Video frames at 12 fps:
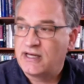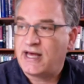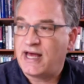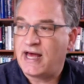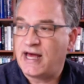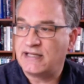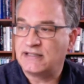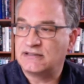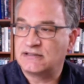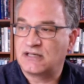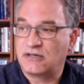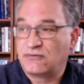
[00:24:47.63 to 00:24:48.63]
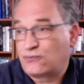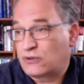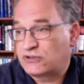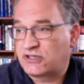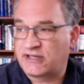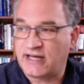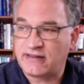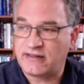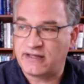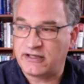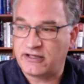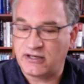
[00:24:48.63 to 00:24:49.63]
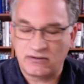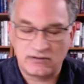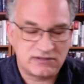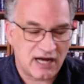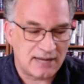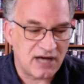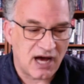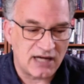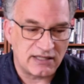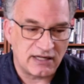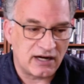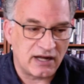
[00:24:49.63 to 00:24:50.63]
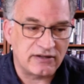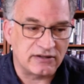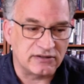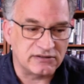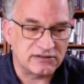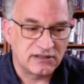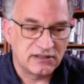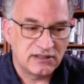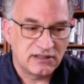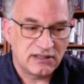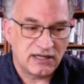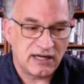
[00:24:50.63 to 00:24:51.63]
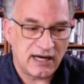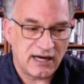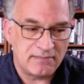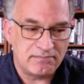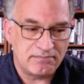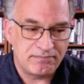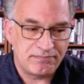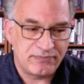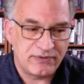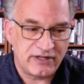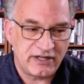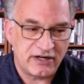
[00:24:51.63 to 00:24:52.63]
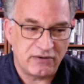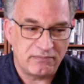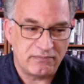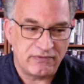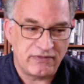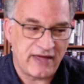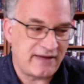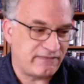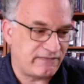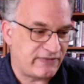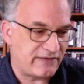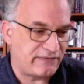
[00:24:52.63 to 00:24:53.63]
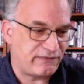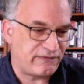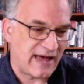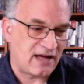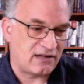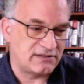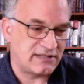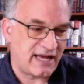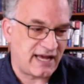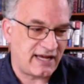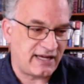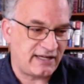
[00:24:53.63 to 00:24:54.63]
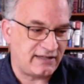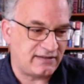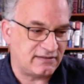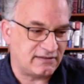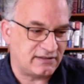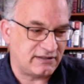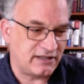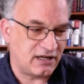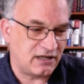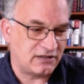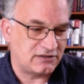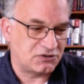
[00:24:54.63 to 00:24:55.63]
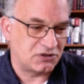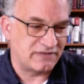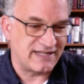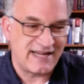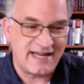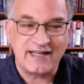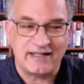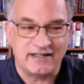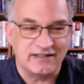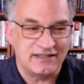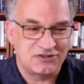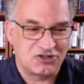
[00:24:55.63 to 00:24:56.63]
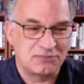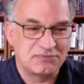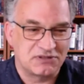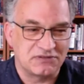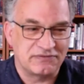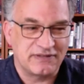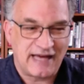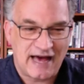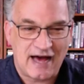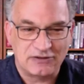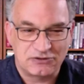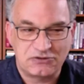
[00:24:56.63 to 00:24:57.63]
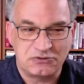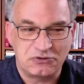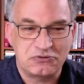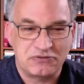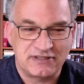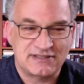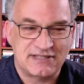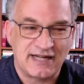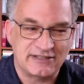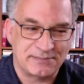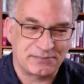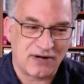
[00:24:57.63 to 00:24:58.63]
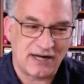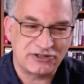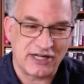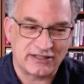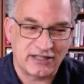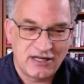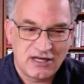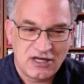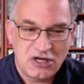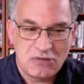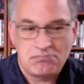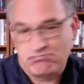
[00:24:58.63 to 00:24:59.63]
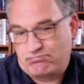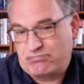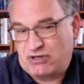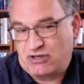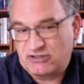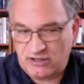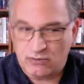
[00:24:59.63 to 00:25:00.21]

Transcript: And unfortunately, I think, you know, Tom Cotton and others, um, you know, they they found a uh, sort of an in in terms of how to criticize the project, because there